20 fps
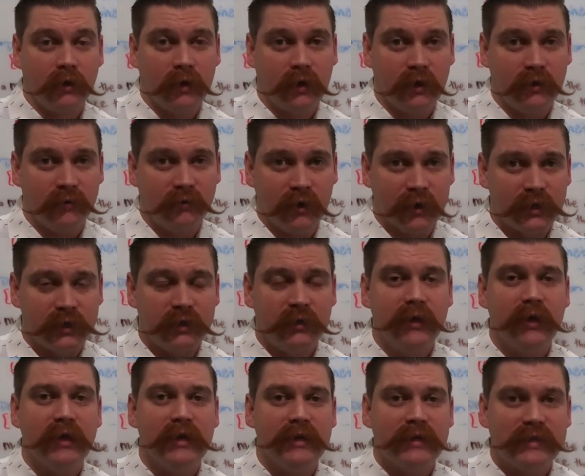
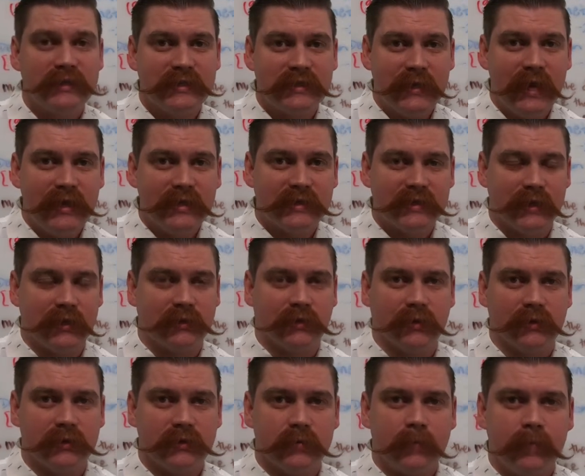conviction, state
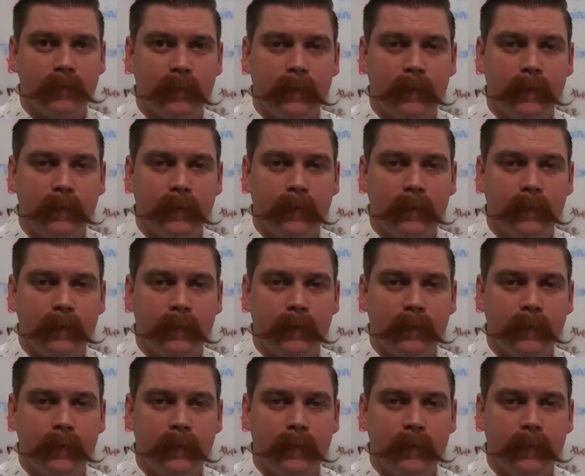sentence.